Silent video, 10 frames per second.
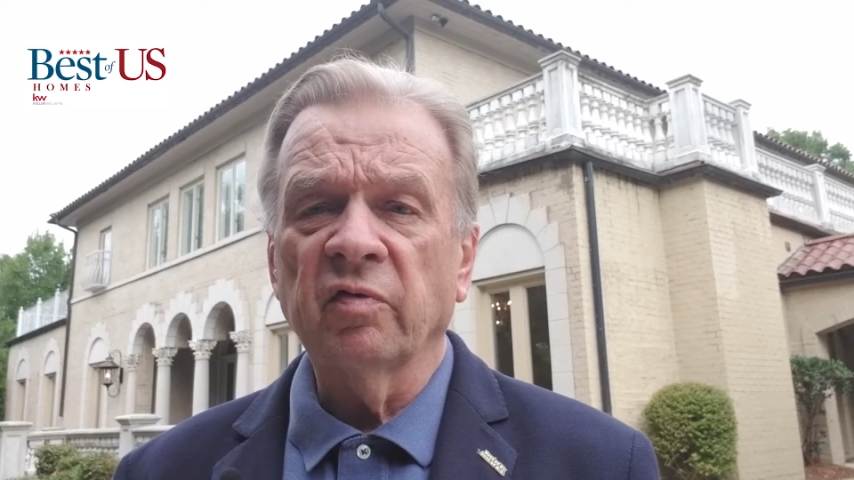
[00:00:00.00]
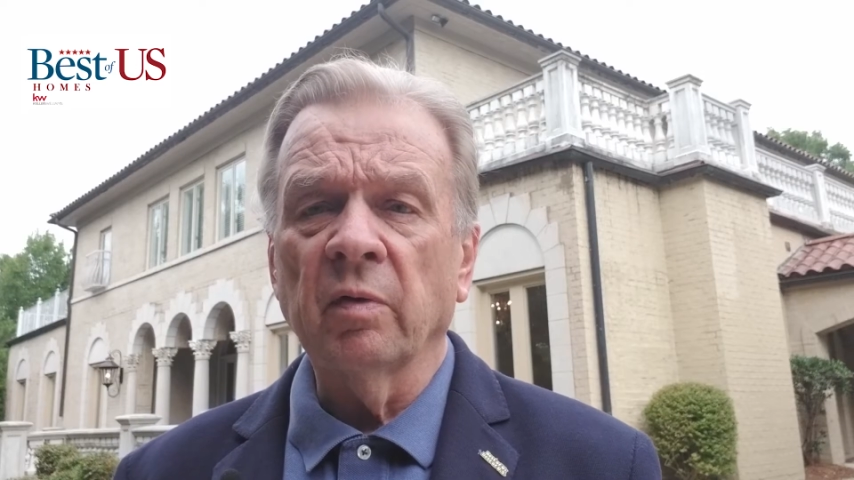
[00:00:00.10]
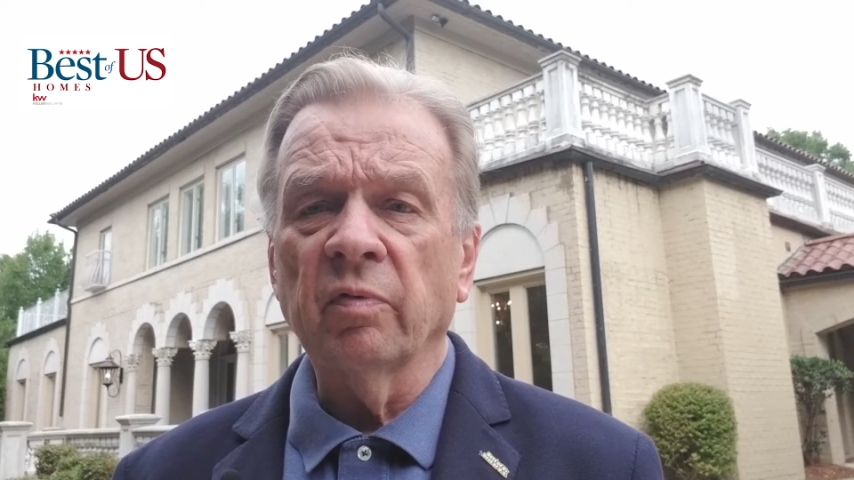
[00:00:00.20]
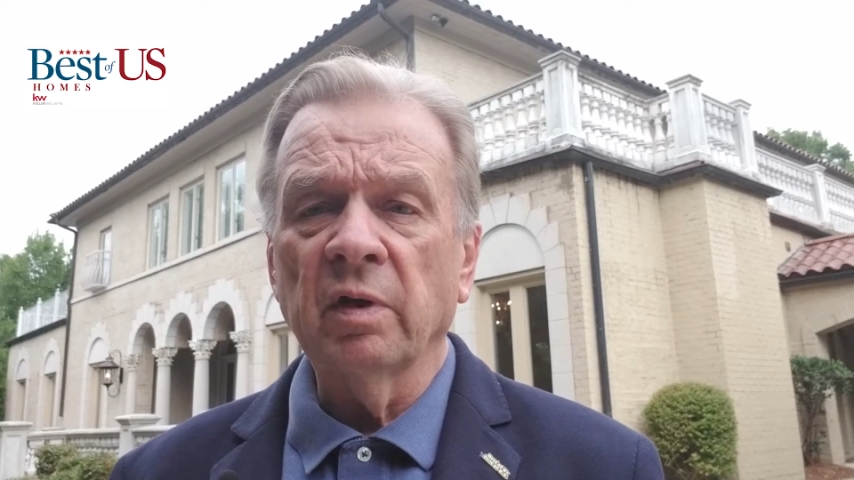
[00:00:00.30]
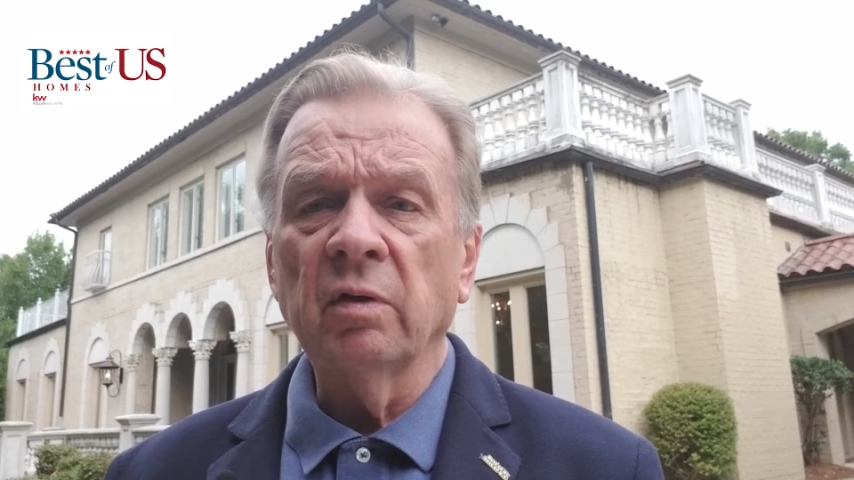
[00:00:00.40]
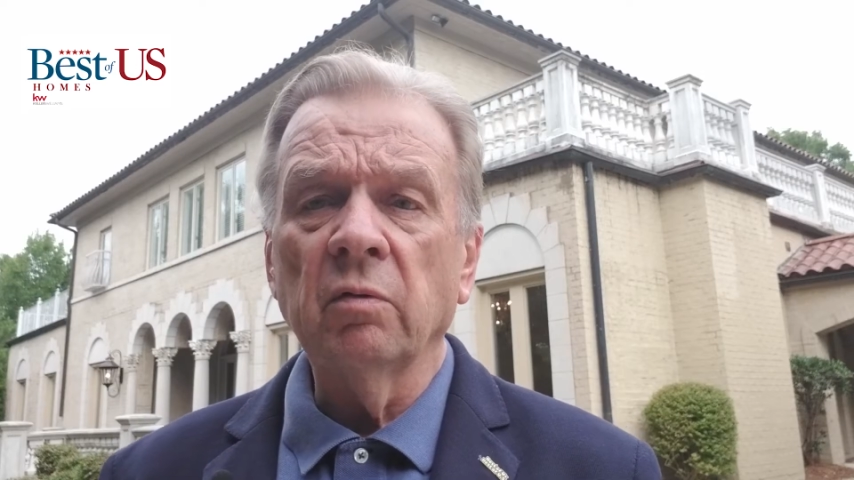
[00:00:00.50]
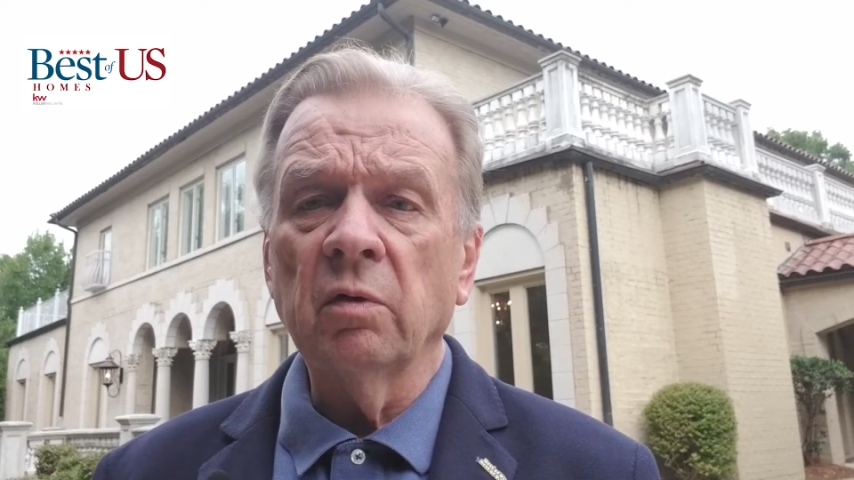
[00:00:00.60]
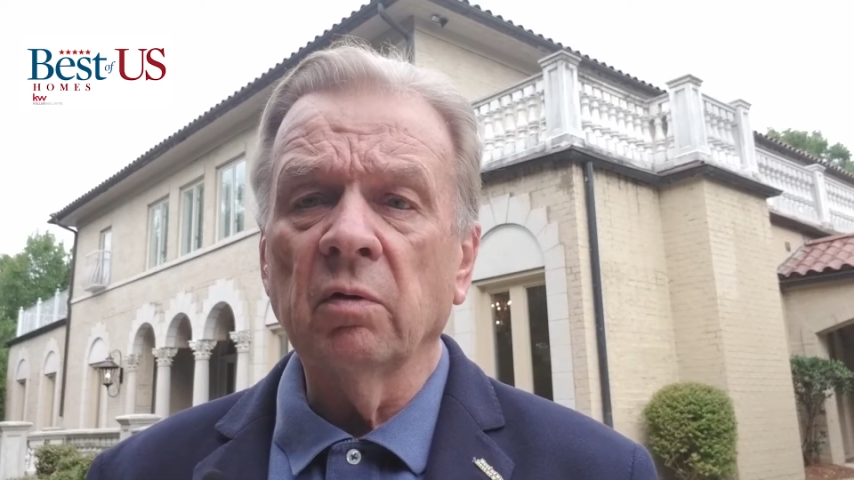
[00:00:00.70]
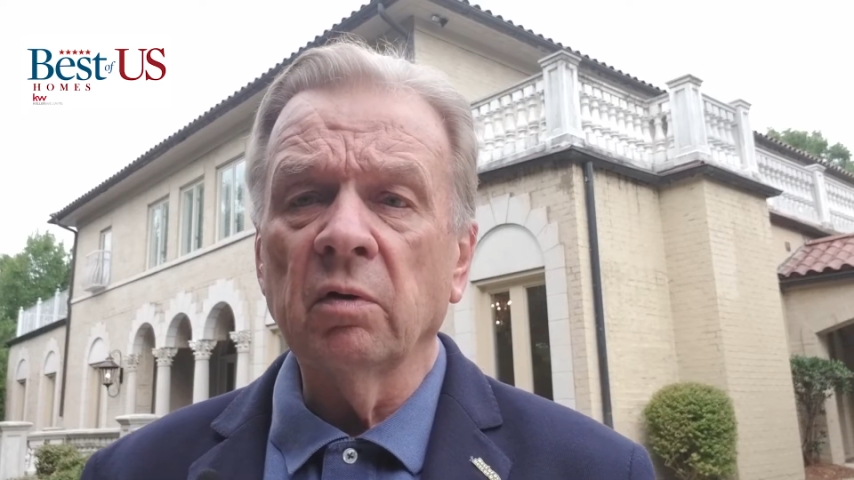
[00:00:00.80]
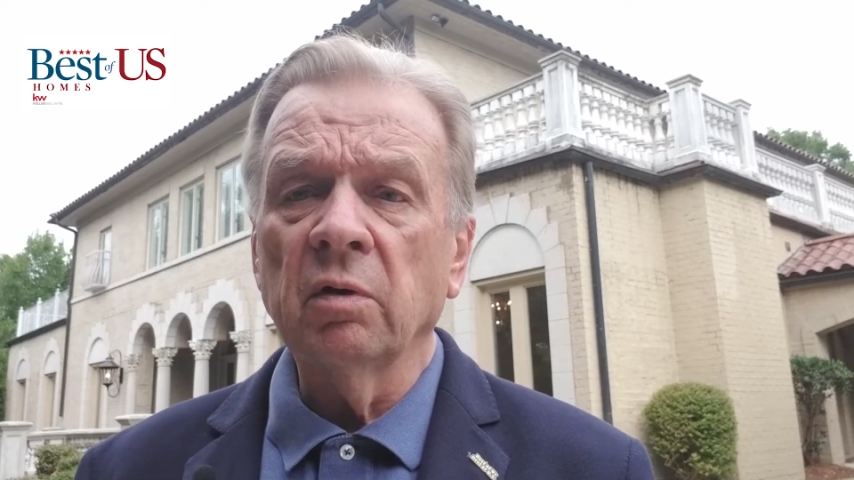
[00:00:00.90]
something, you
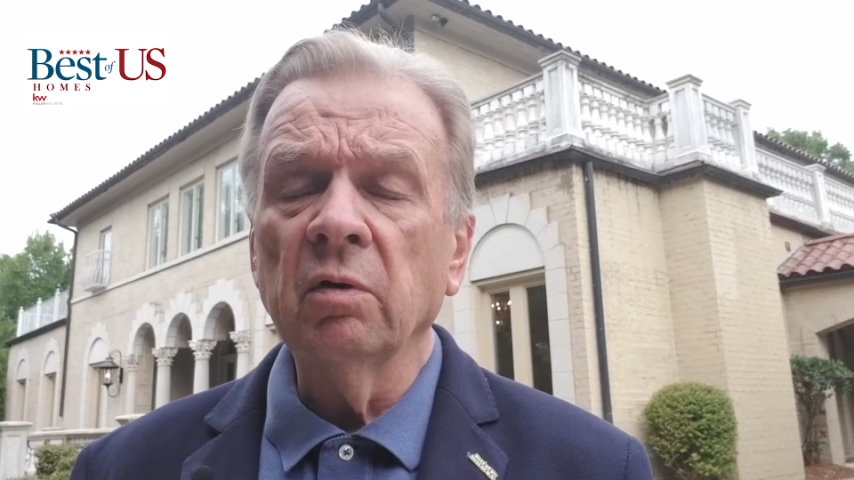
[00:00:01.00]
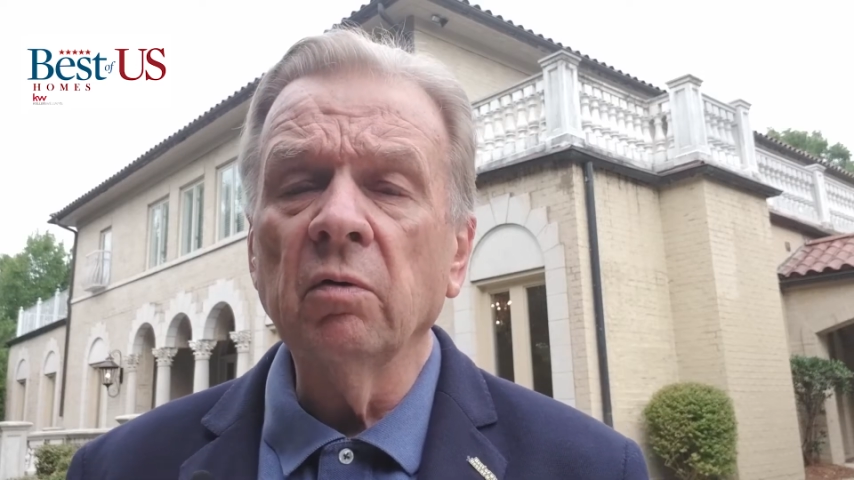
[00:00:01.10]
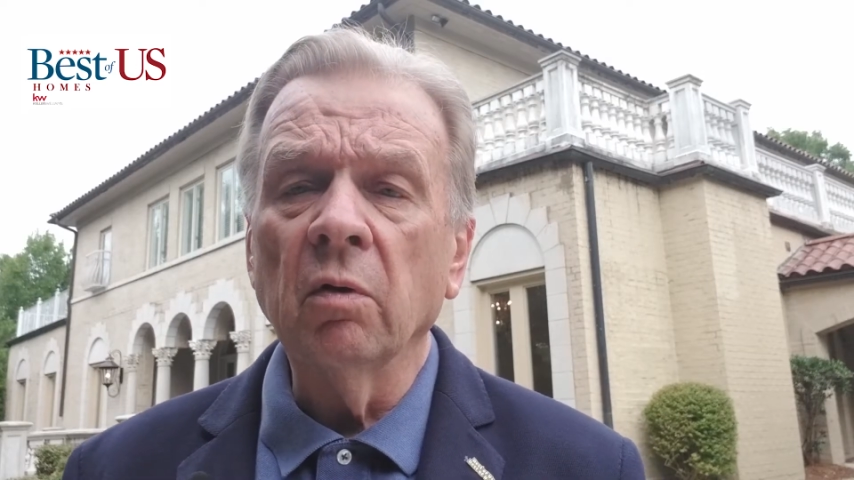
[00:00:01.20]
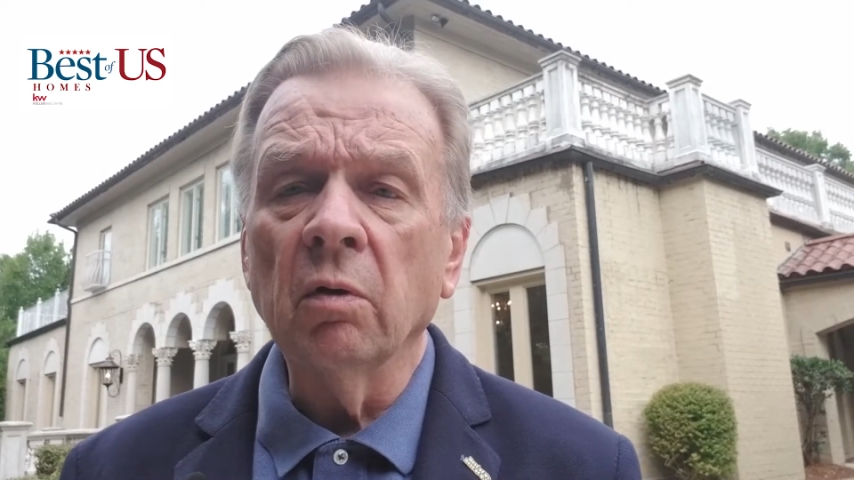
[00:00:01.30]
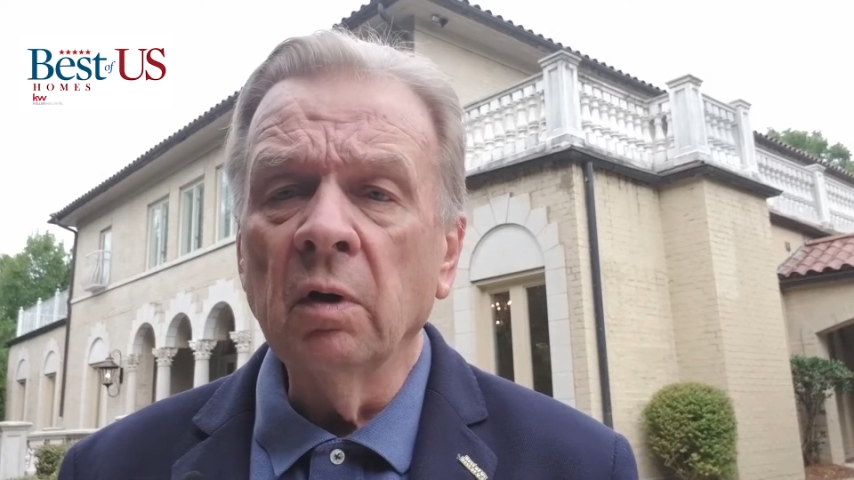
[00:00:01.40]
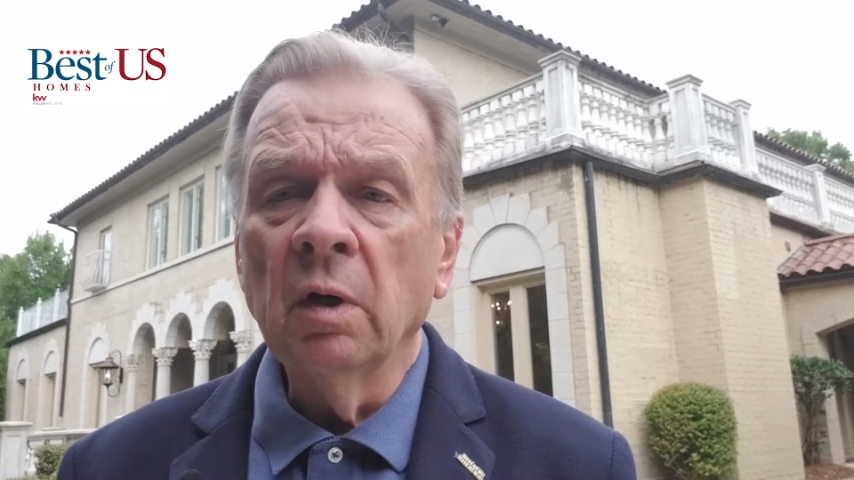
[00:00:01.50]
go to Google